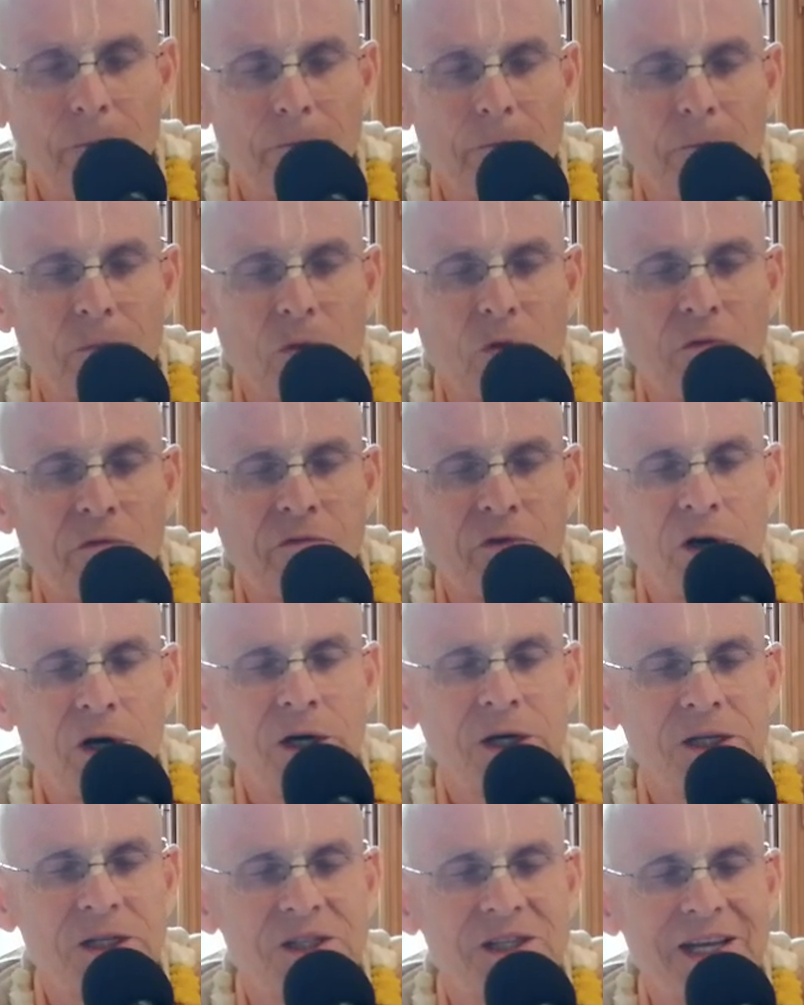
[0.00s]
uh,
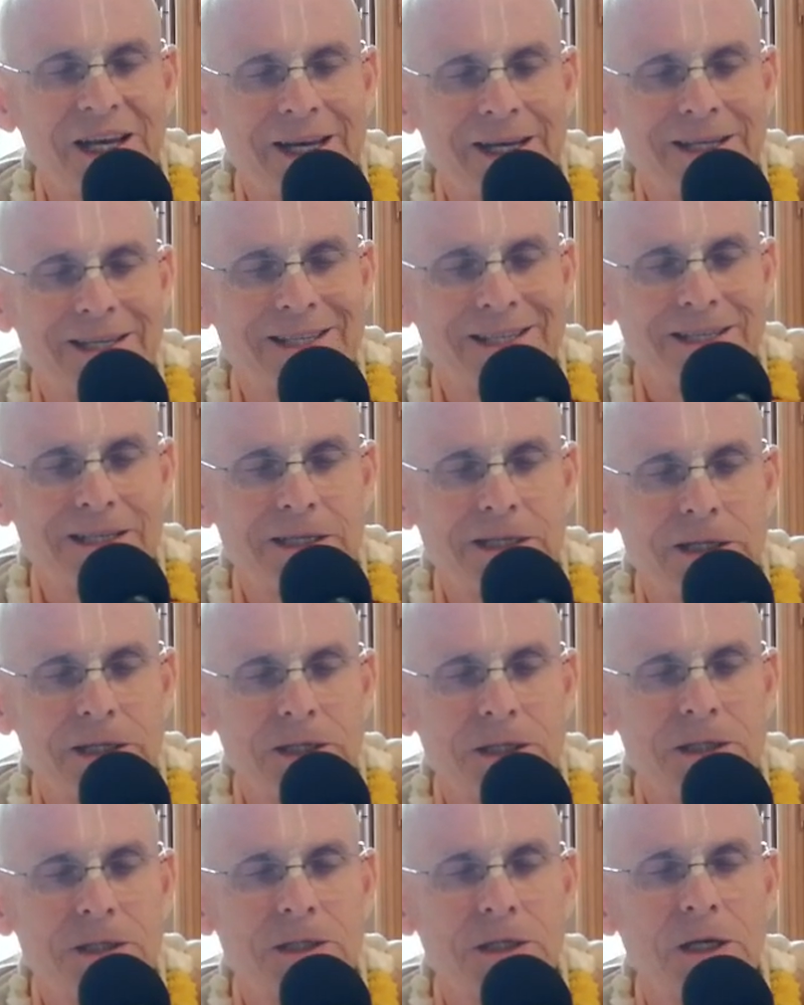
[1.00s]
for us the essence
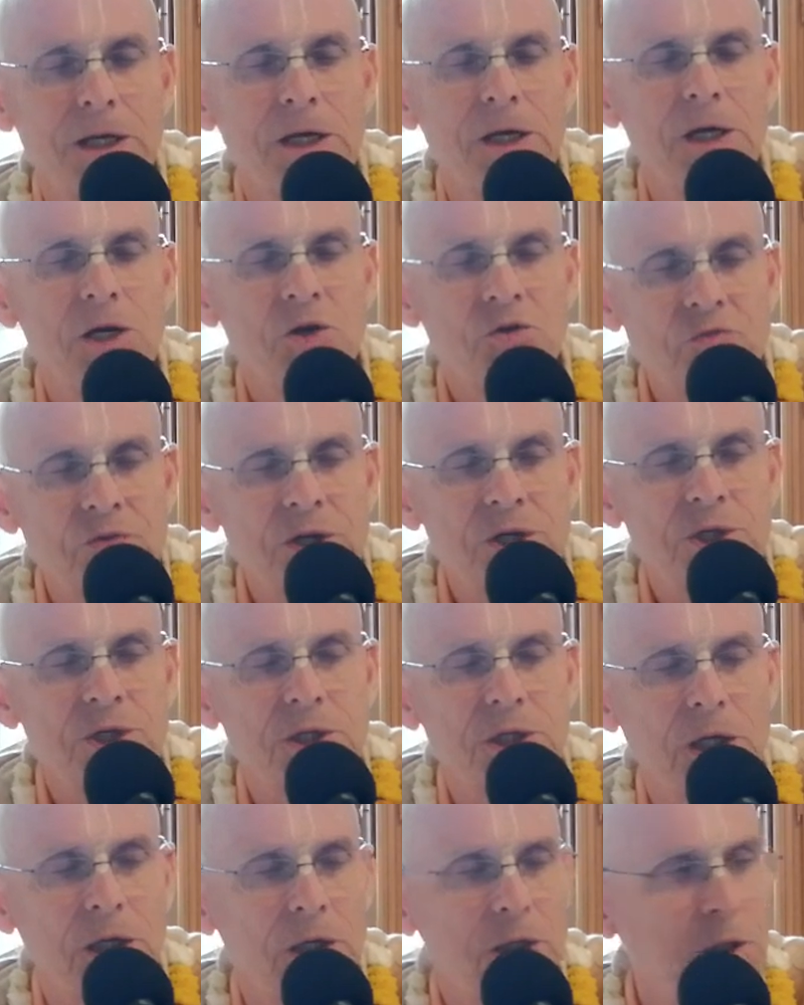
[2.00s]
is
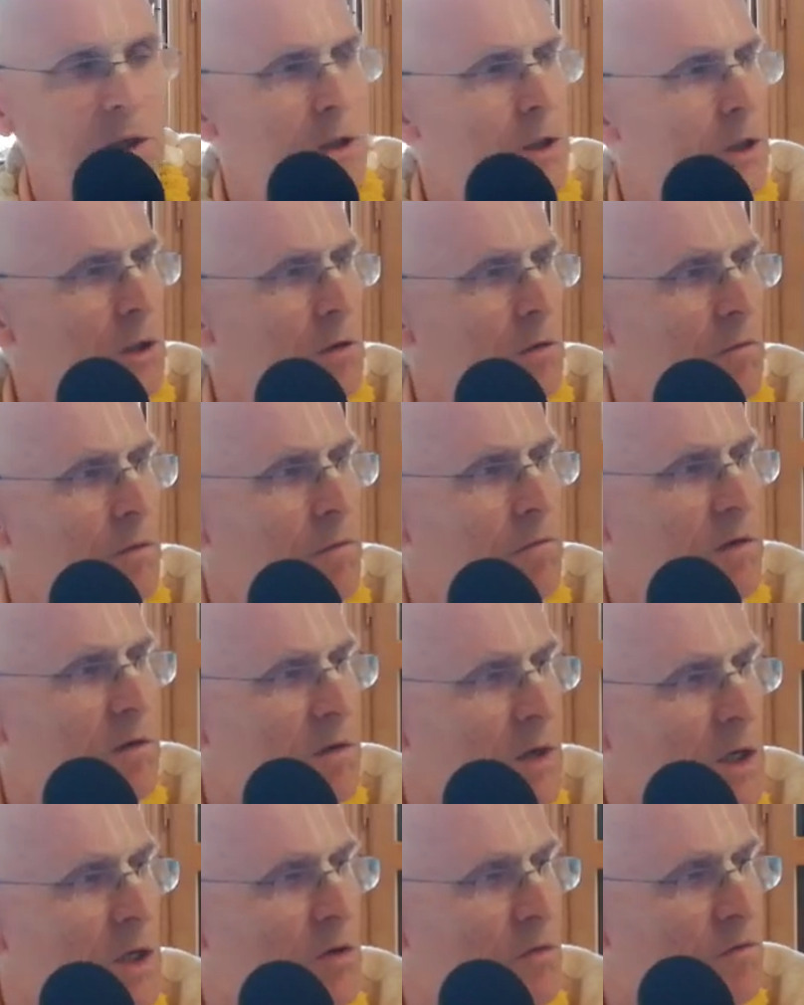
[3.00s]
Krishna when
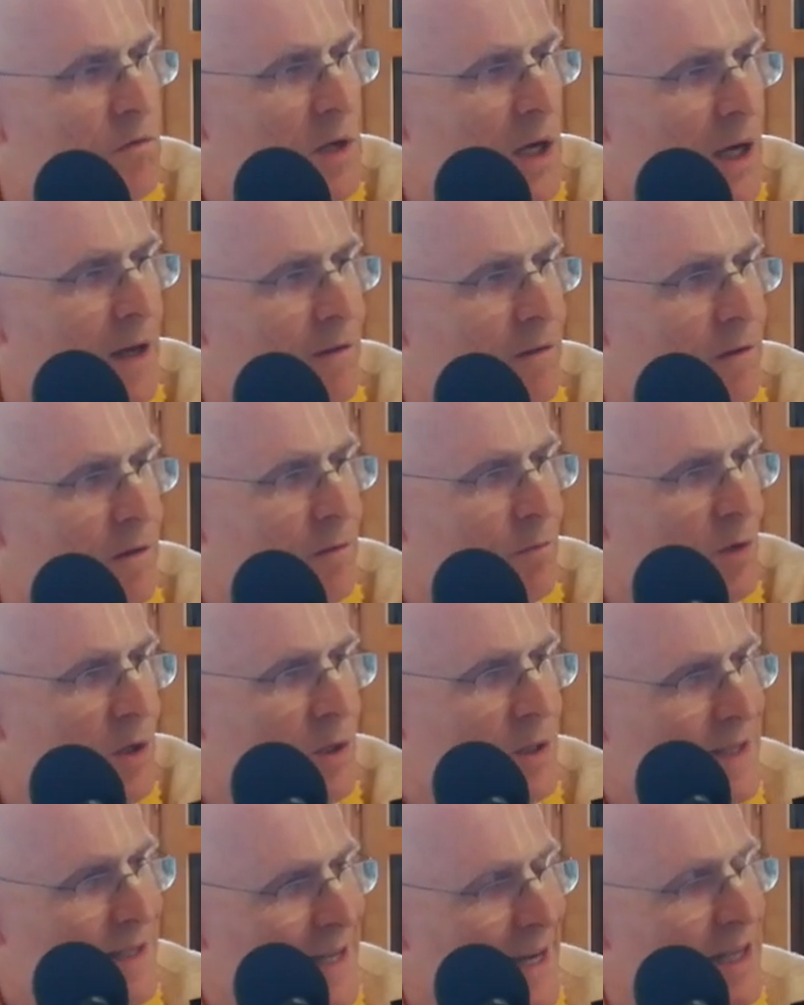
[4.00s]
we think of death,
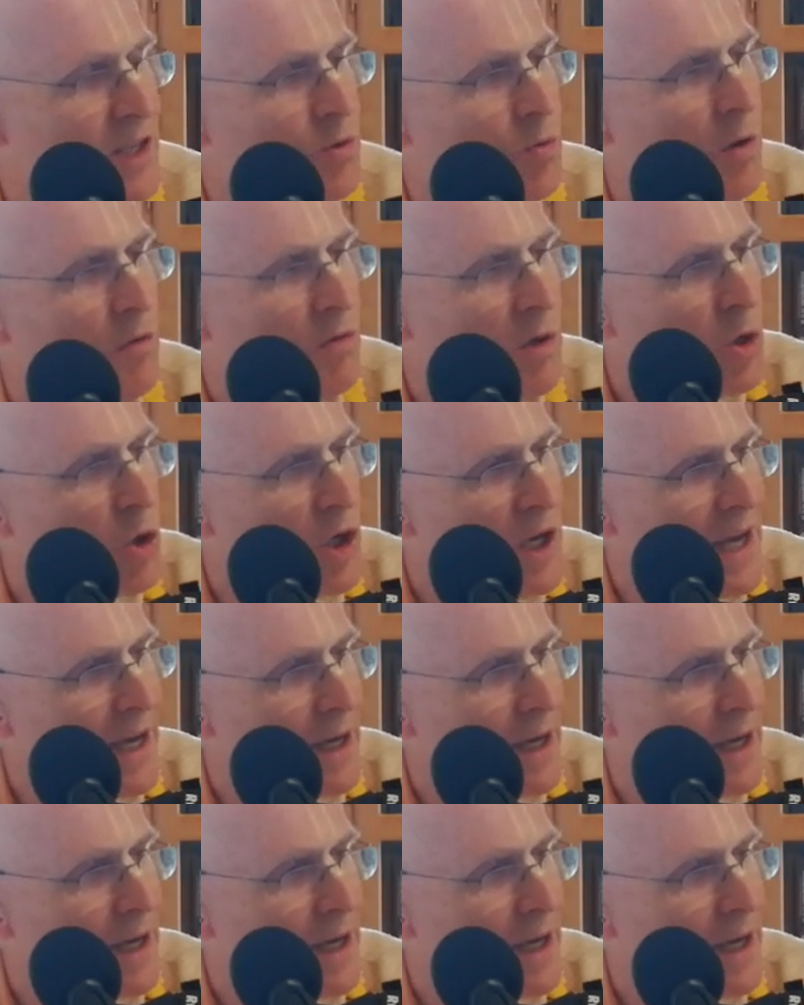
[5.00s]
because that's where